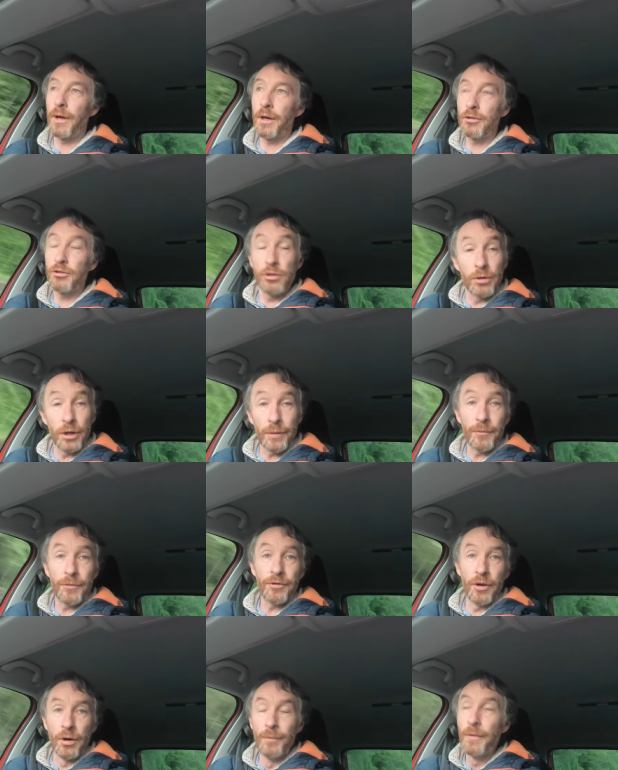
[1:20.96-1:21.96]
shooting.
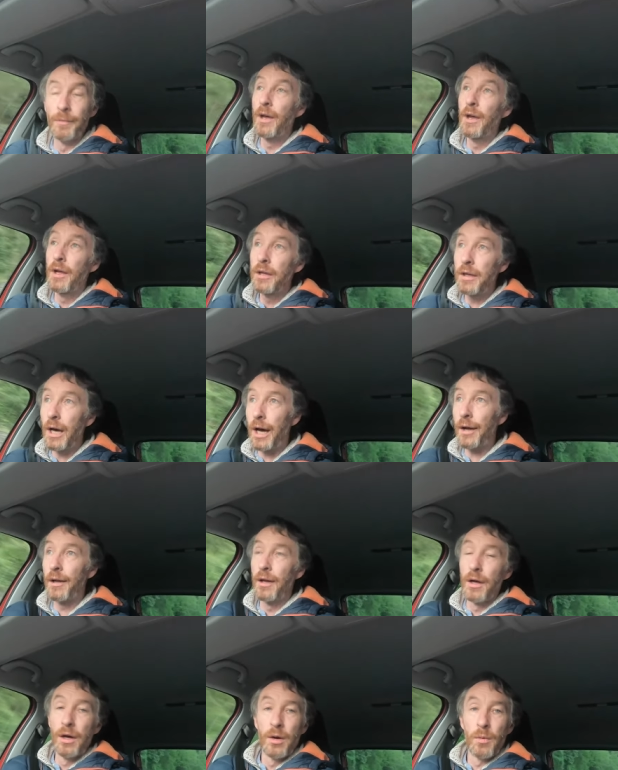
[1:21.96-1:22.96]
So, yeah,
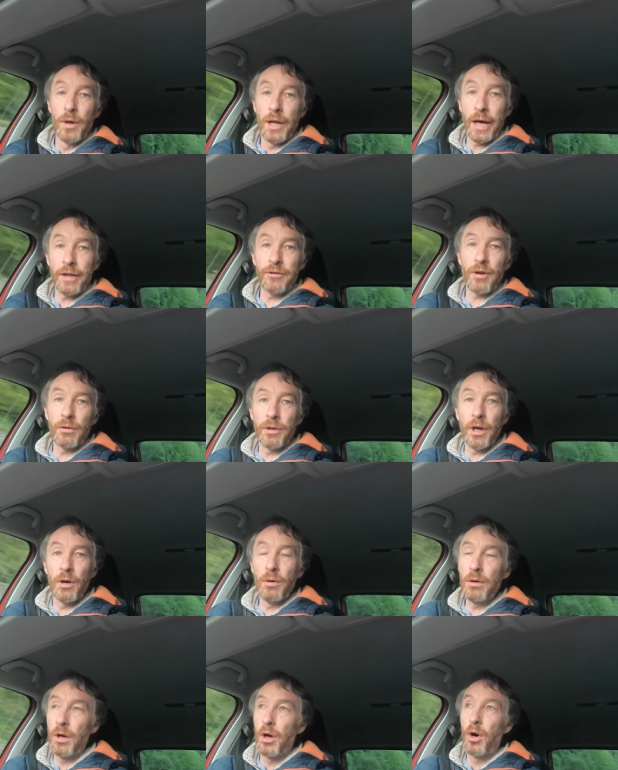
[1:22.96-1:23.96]
we'll head down now.
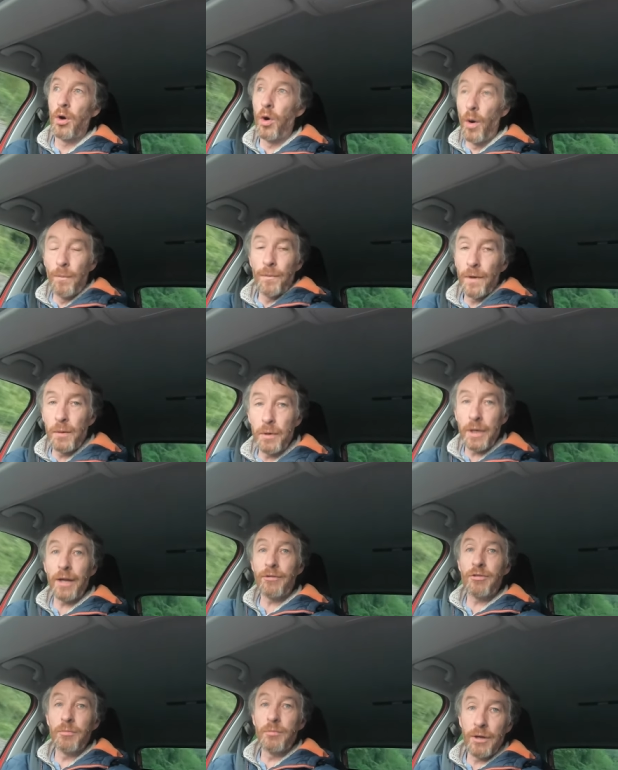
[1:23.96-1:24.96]
Hopefully we get
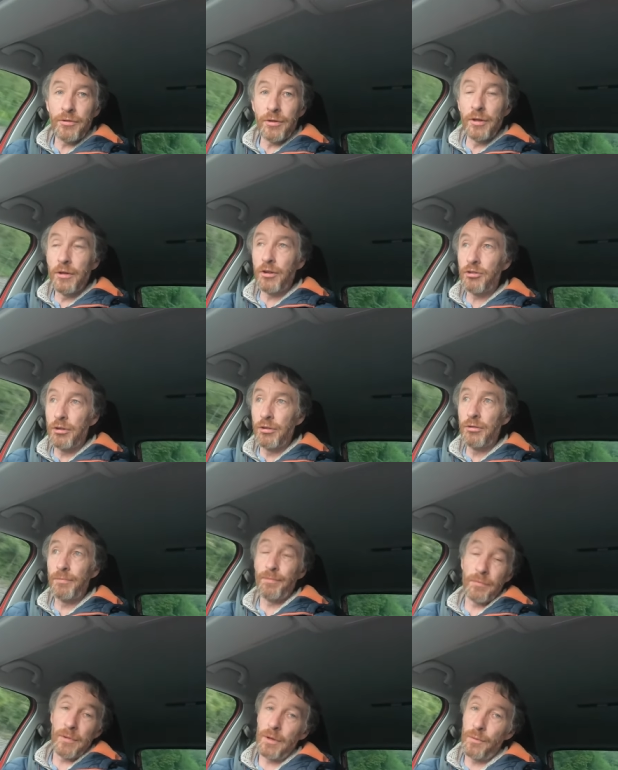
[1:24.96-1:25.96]
some nice conditions.
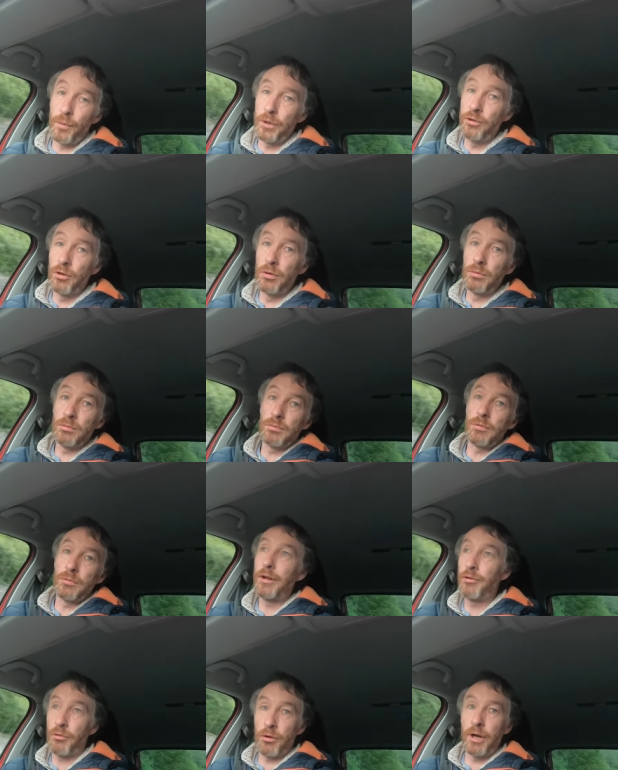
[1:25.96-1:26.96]
If we do,
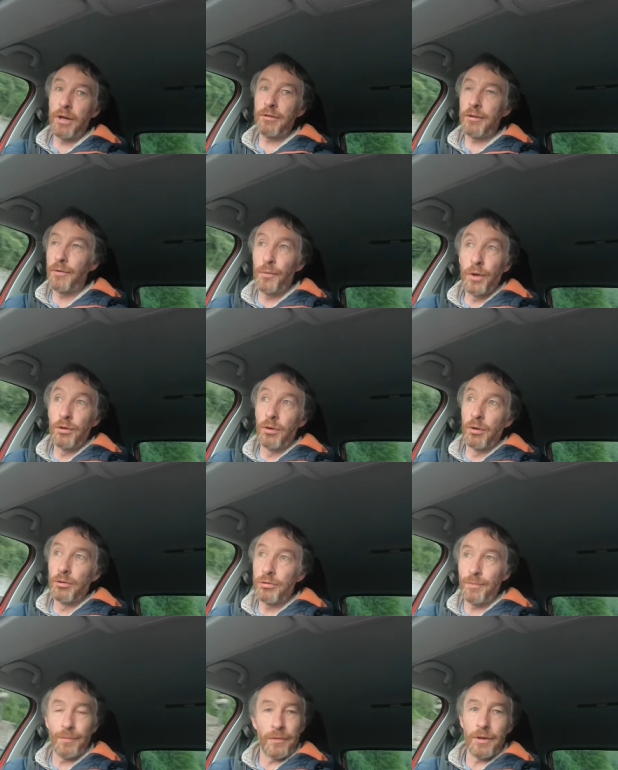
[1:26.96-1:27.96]
it's great. If we
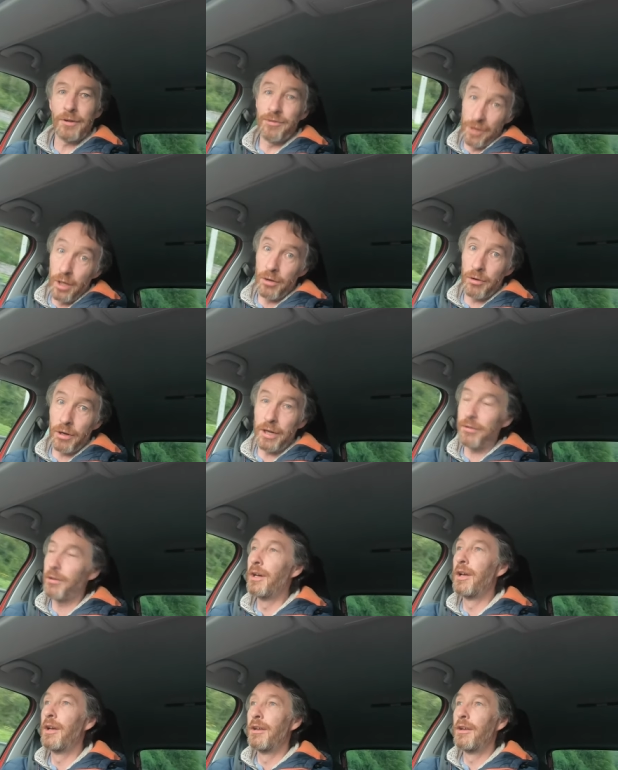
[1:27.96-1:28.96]
don't, still great.
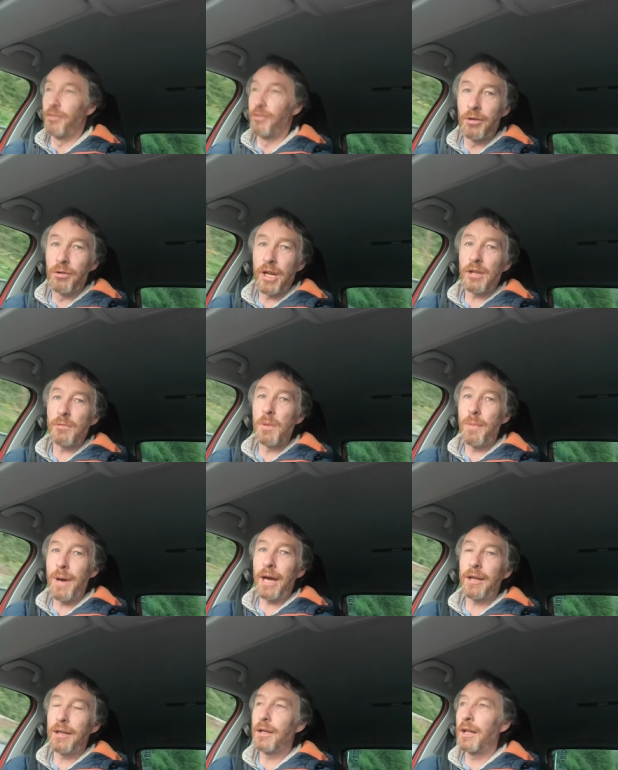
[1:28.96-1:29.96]
Still great to be back.
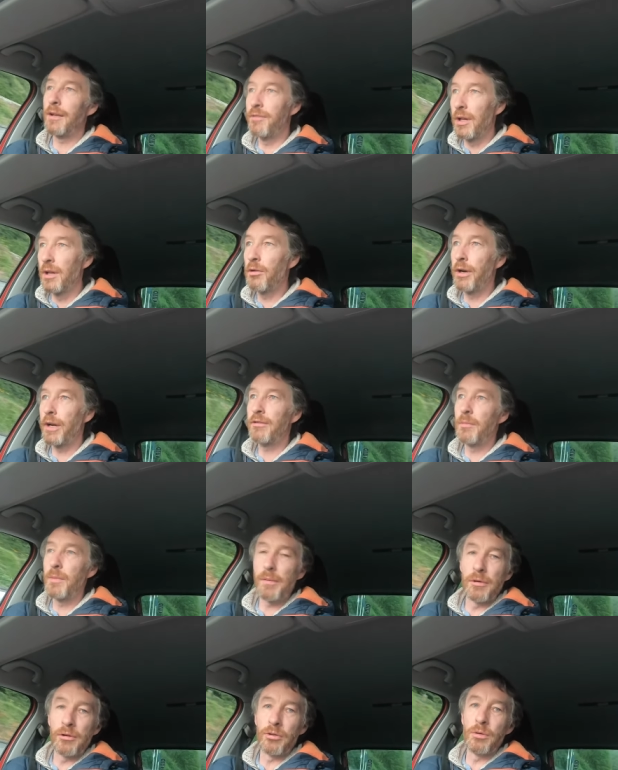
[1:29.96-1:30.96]
Still great to be
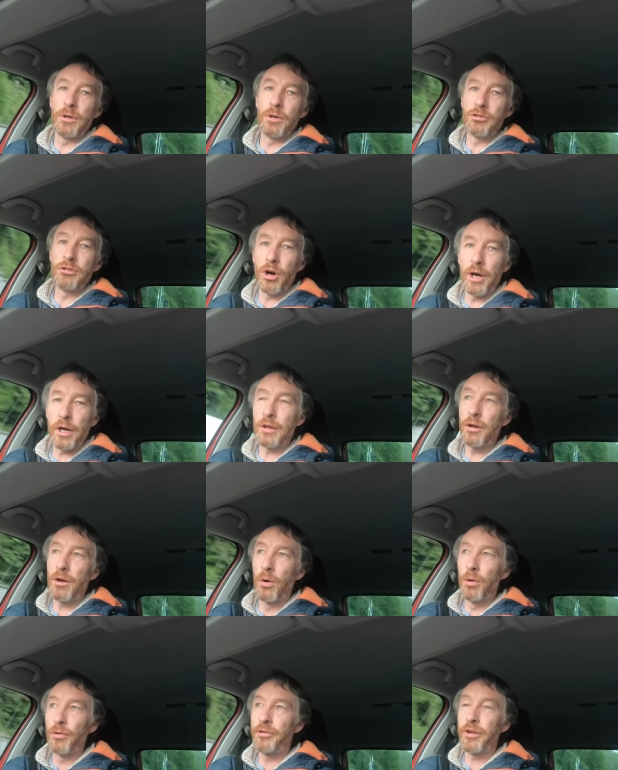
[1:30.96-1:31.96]
able to enjoy the
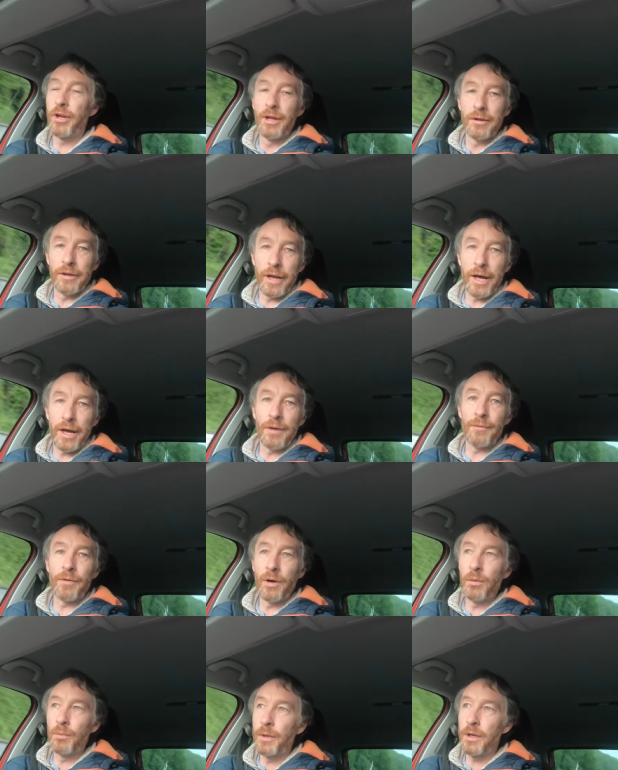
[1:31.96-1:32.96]
coast that I have
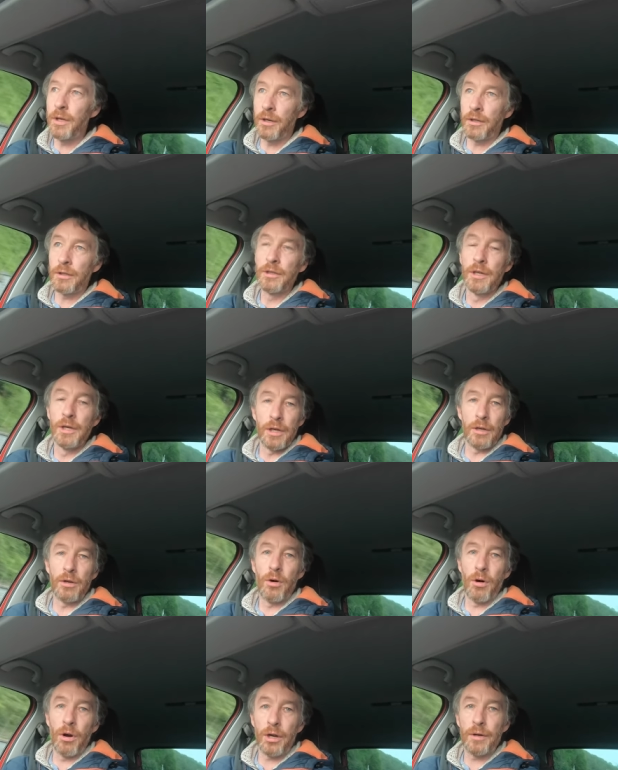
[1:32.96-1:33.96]
around me here in
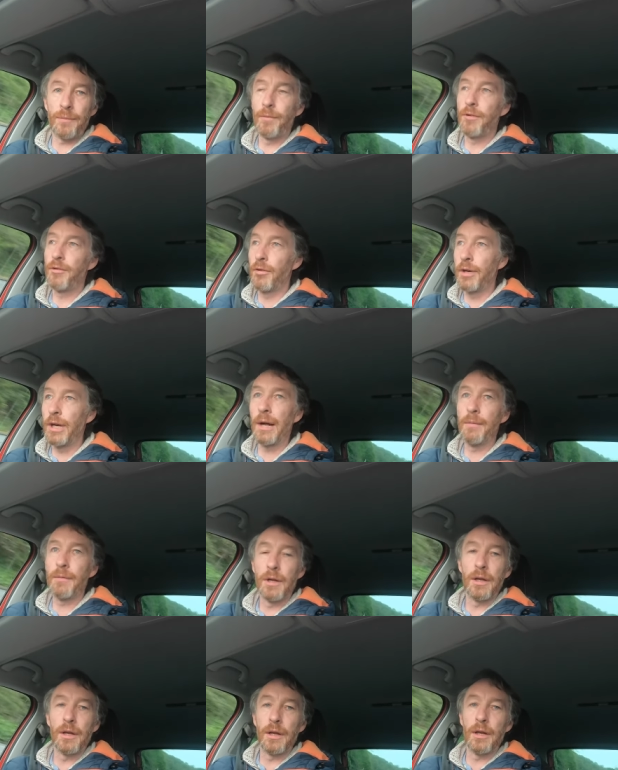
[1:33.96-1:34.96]
Cork. So yeah,
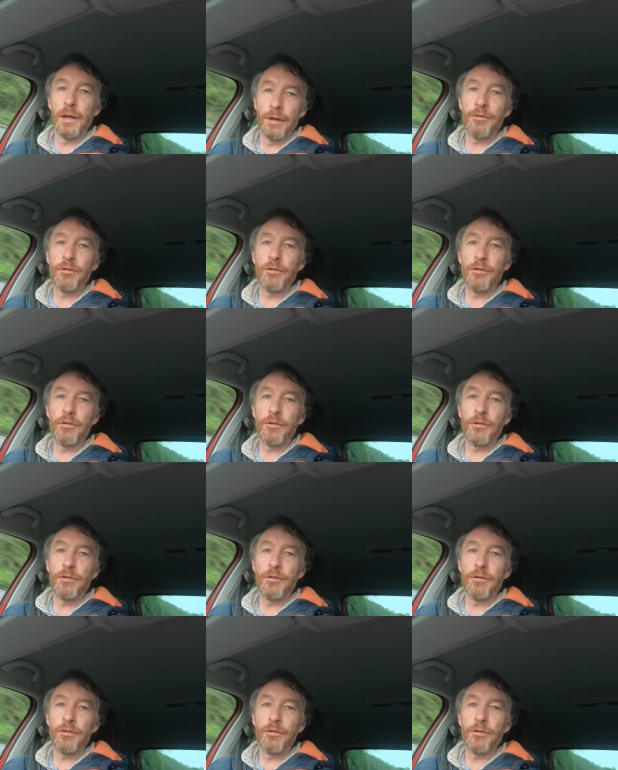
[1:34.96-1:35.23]
let's